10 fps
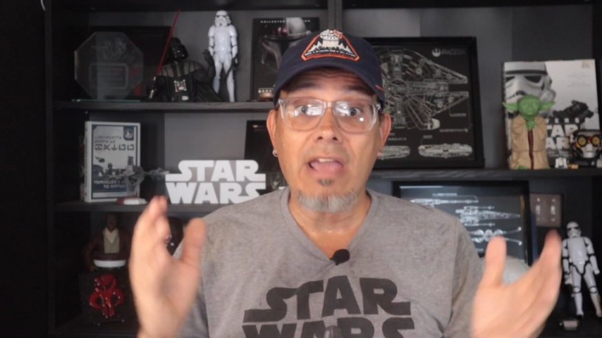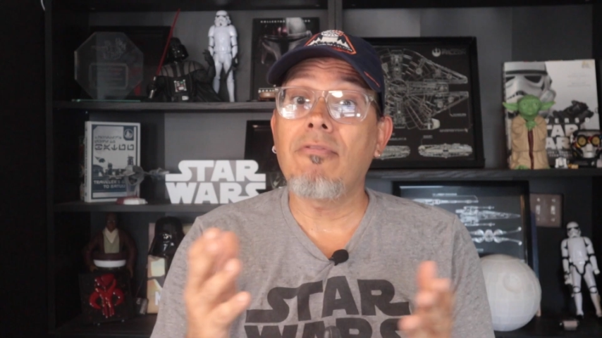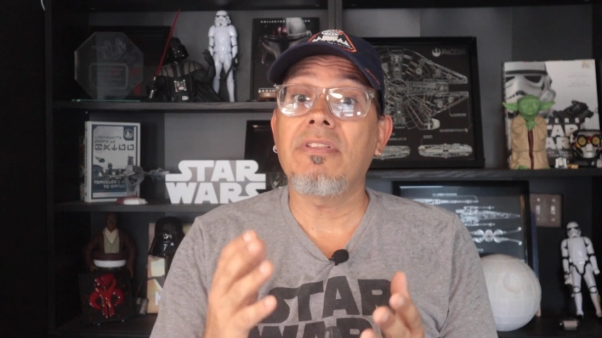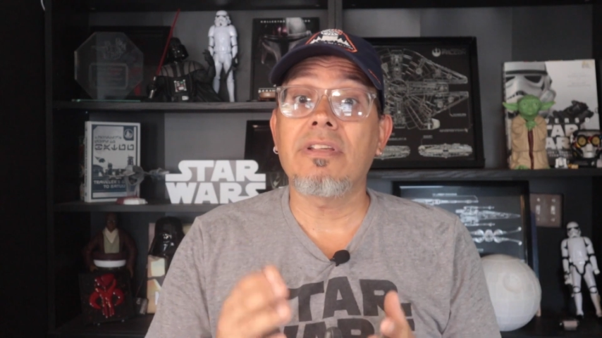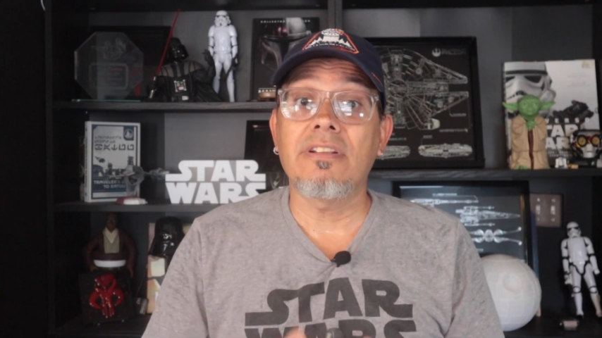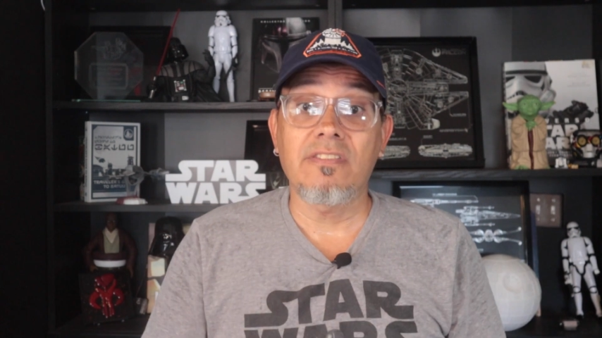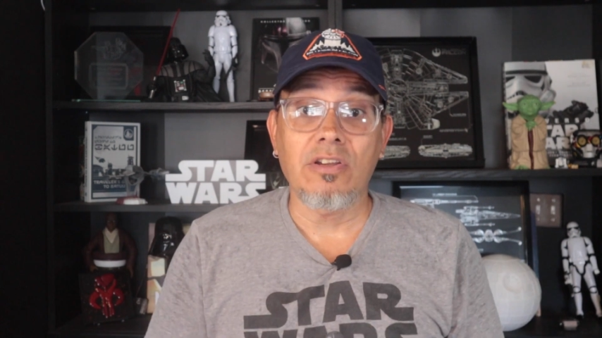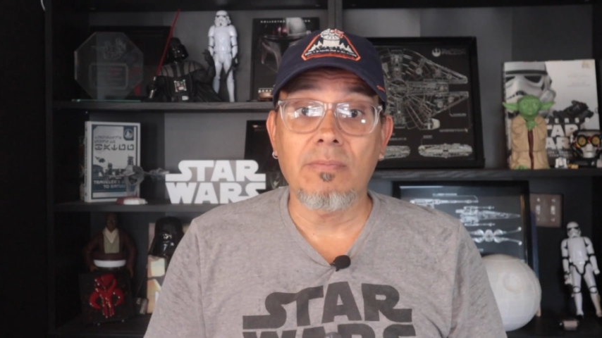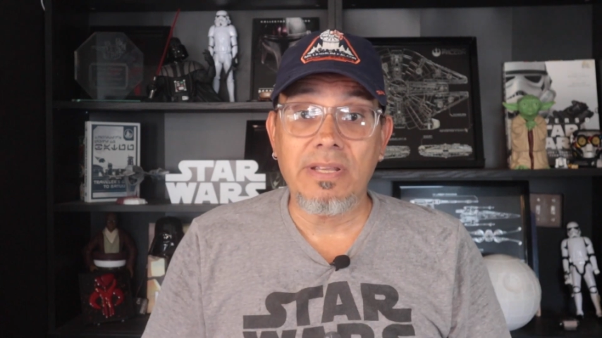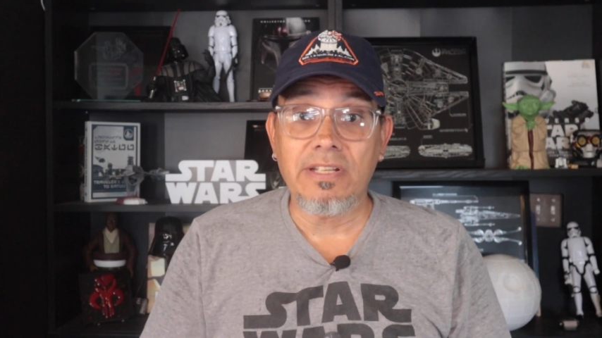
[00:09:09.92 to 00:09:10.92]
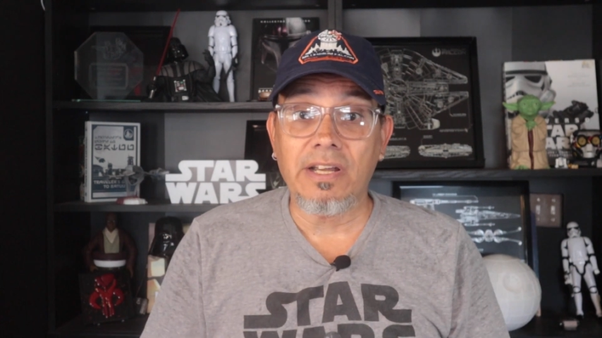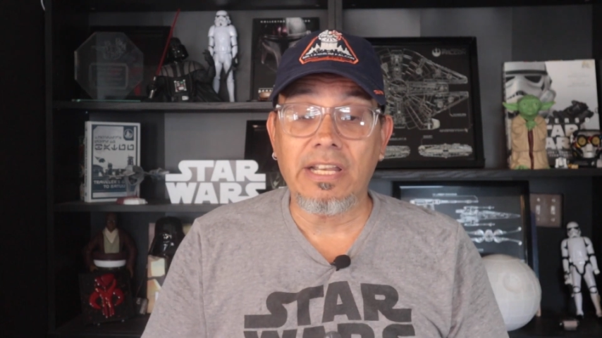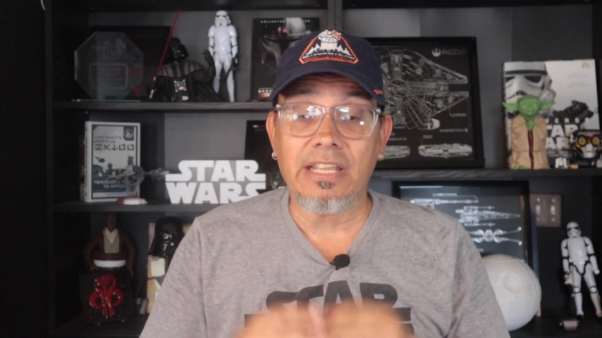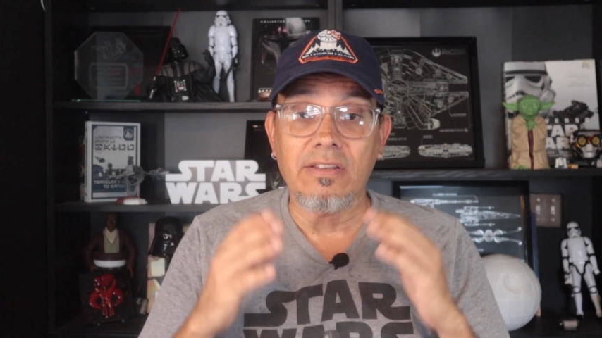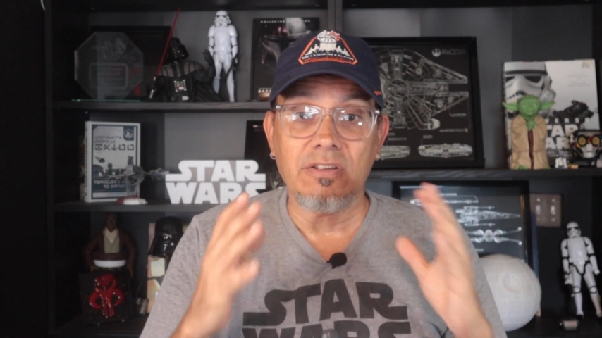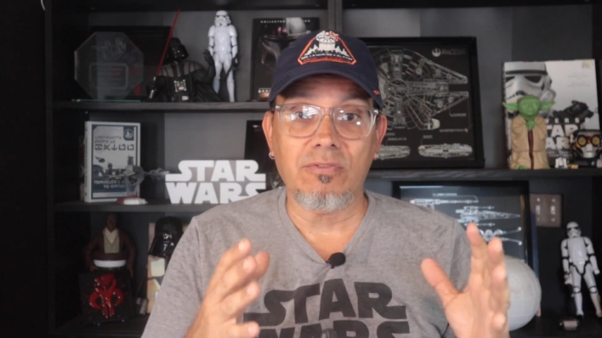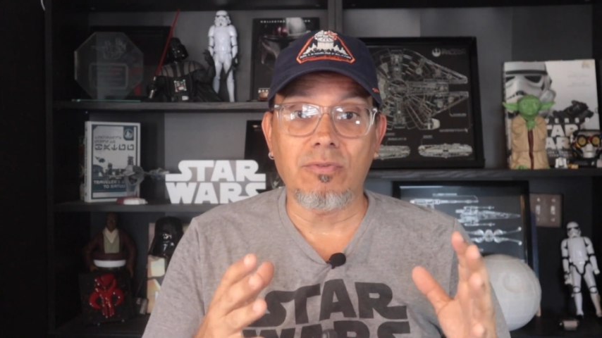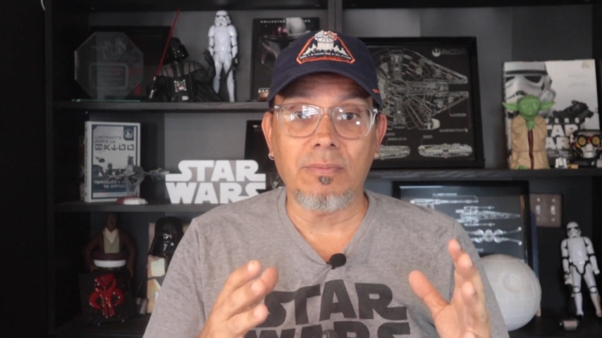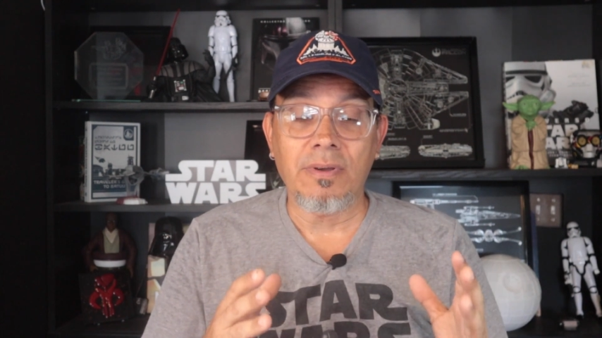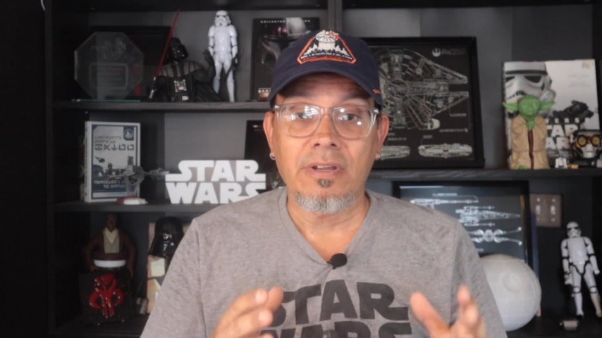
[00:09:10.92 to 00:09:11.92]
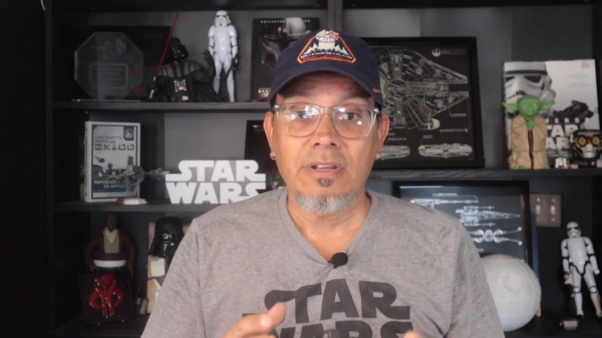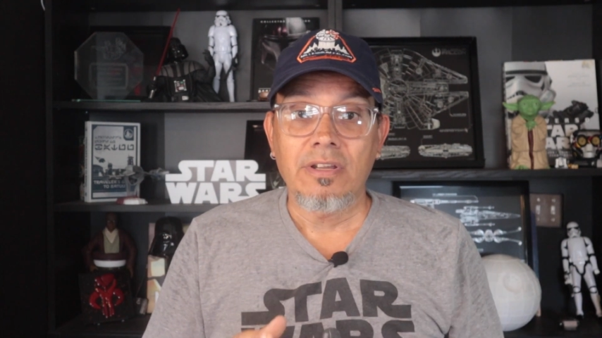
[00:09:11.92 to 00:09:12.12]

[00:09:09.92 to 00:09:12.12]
everything that's going to be done in this room.